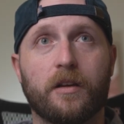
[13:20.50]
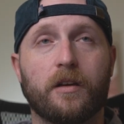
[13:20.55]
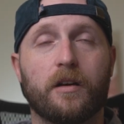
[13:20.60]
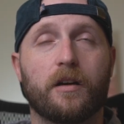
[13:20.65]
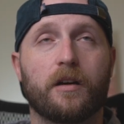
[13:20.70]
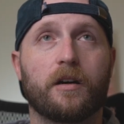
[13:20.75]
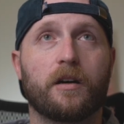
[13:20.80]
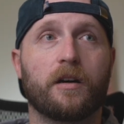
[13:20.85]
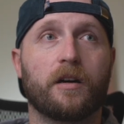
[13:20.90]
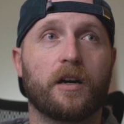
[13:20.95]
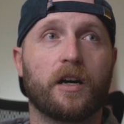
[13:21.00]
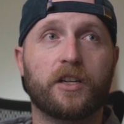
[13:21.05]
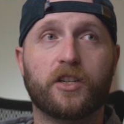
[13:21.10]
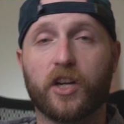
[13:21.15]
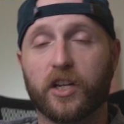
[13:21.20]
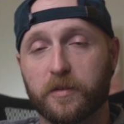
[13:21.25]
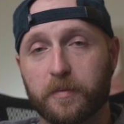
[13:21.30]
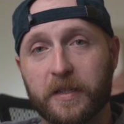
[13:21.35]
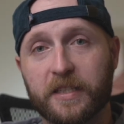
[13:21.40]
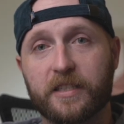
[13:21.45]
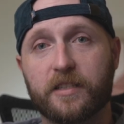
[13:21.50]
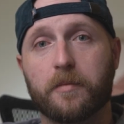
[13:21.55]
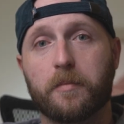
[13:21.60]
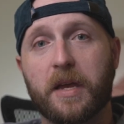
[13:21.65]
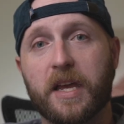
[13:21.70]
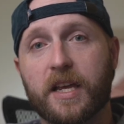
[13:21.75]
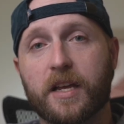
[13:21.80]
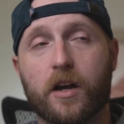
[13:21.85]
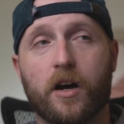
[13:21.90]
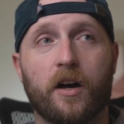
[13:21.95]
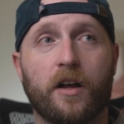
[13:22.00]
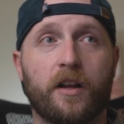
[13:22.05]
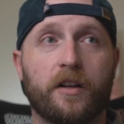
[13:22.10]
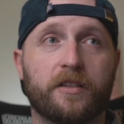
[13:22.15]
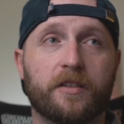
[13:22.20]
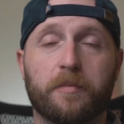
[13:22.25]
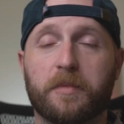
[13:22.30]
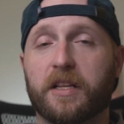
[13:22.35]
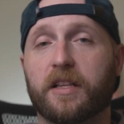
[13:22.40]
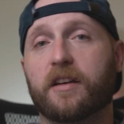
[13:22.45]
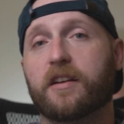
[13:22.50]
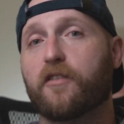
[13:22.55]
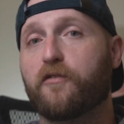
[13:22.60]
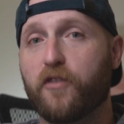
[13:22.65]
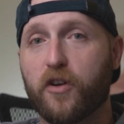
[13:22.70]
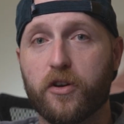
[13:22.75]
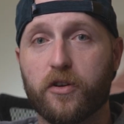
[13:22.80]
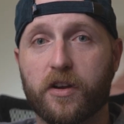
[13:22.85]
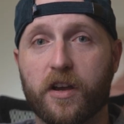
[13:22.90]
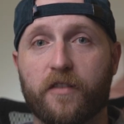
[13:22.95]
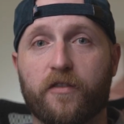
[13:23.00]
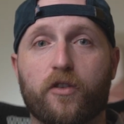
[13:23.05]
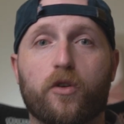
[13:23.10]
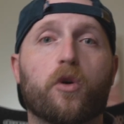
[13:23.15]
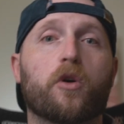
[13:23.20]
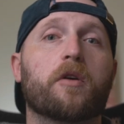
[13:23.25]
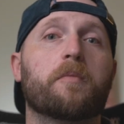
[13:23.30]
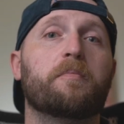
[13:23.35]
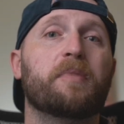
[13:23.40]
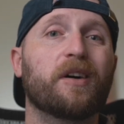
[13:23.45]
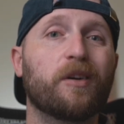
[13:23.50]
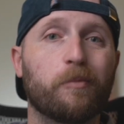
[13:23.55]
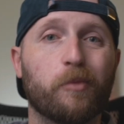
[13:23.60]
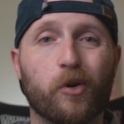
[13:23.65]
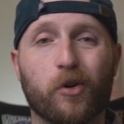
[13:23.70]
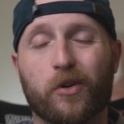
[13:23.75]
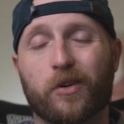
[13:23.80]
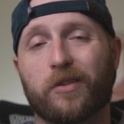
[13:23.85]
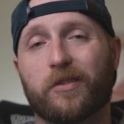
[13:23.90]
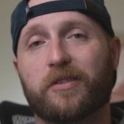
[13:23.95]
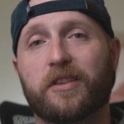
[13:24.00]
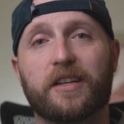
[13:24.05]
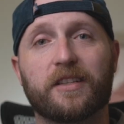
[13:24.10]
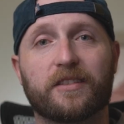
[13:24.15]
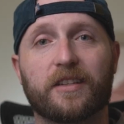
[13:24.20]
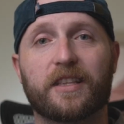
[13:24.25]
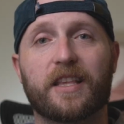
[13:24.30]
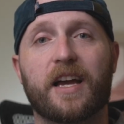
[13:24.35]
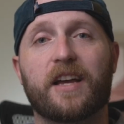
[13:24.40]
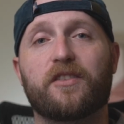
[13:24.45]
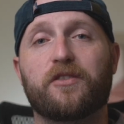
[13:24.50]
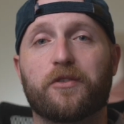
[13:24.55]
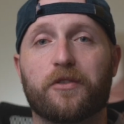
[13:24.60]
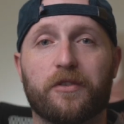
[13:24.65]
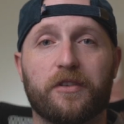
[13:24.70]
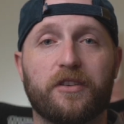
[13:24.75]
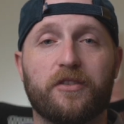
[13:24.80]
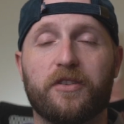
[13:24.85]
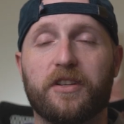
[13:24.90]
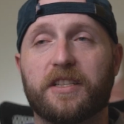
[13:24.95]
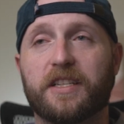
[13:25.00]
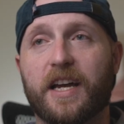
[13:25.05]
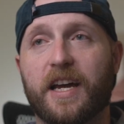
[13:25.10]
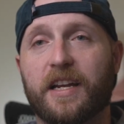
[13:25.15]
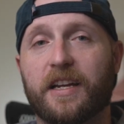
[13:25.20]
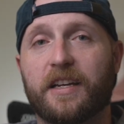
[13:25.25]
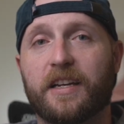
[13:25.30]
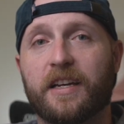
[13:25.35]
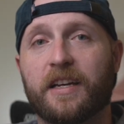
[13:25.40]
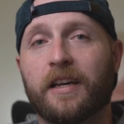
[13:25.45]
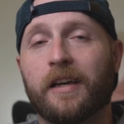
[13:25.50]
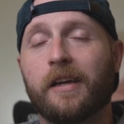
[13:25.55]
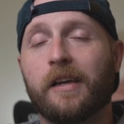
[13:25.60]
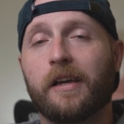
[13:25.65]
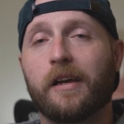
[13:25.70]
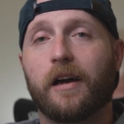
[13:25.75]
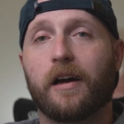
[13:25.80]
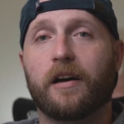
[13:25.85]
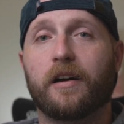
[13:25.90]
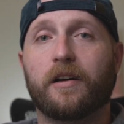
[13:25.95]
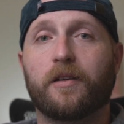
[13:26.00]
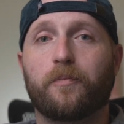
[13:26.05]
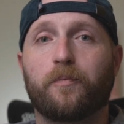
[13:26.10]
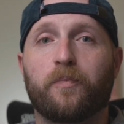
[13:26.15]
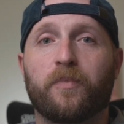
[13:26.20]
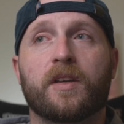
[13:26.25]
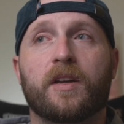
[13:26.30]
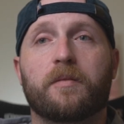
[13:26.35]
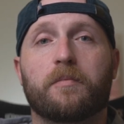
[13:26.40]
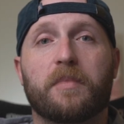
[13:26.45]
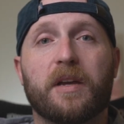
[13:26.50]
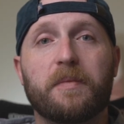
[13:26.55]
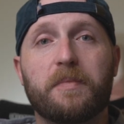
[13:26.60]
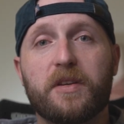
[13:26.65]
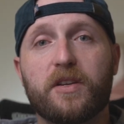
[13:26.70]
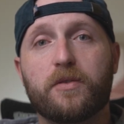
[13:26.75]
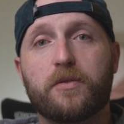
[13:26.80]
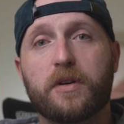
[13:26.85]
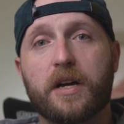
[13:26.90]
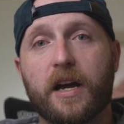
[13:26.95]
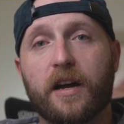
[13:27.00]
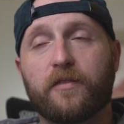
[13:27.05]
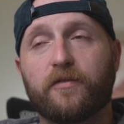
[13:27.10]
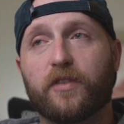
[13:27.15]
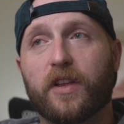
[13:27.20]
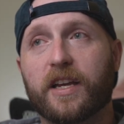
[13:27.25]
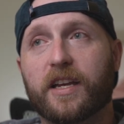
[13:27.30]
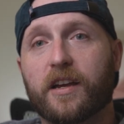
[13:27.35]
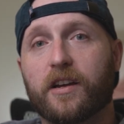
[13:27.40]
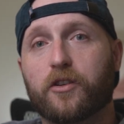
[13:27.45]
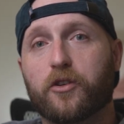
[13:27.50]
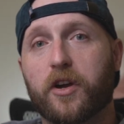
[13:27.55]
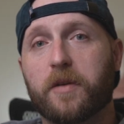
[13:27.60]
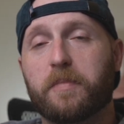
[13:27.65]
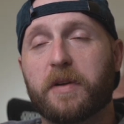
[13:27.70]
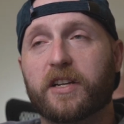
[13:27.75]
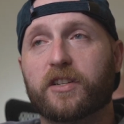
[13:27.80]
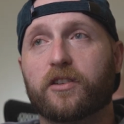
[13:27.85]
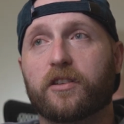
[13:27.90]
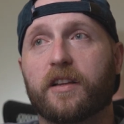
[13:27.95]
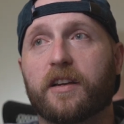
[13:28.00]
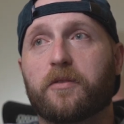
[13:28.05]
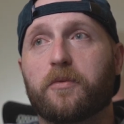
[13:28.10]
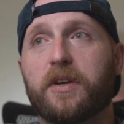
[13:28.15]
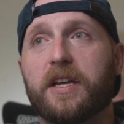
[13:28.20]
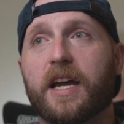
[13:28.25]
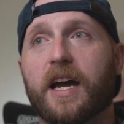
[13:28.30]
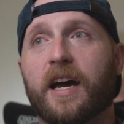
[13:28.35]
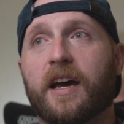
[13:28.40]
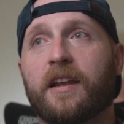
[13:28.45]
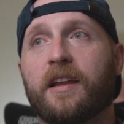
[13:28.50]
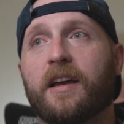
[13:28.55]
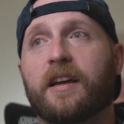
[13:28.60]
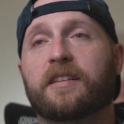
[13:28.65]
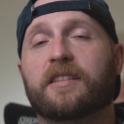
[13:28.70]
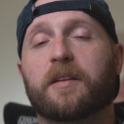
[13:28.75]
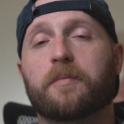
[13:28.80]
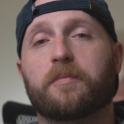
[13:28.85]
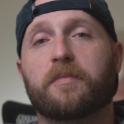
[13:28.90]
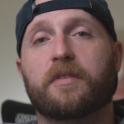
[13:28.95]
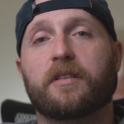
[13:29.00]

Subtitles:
adjustments to make on something like a photo cover or a billboard or things like that, and you need to edit it. Maybe you have like a great picture like we had, except